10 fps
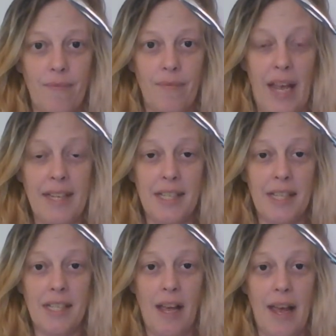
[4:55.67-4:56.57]
That's
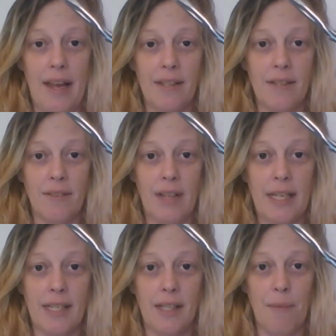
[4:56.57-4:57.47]
the size.
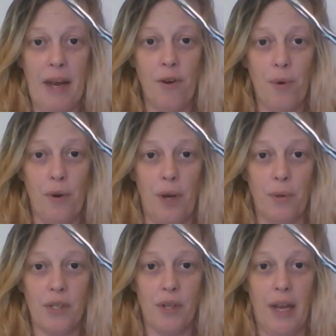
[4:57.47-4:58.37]
That's the
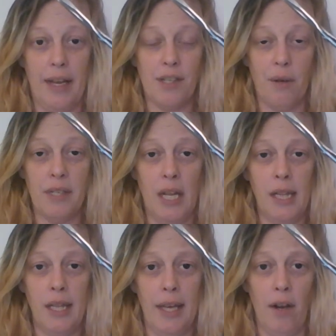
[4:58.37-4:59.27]
microdose. Okay, so it's a
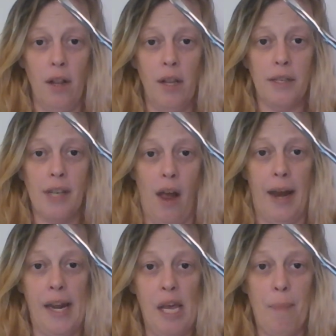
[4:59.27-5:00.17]
little
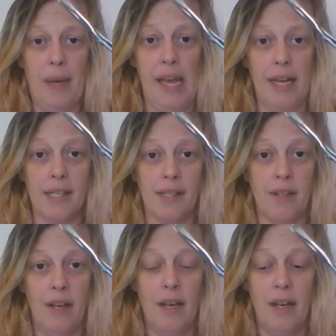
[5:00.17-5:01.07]
tiny piece.
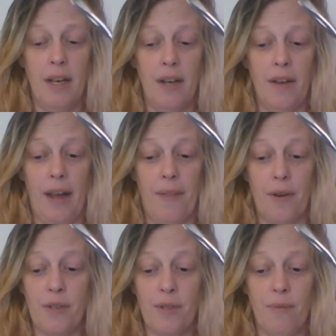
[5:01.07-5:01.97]
And
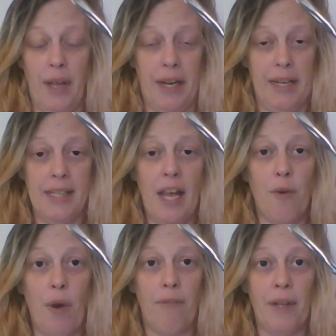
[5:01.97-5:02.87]
there's, like I
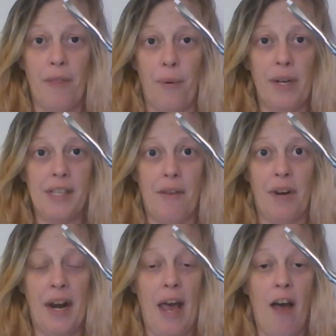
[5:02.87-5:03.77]
said, roughly
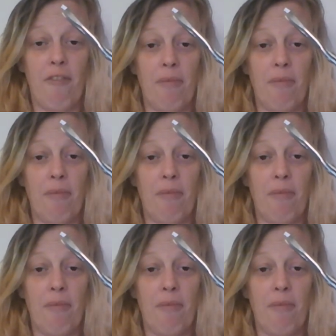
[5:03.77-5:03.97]
37.5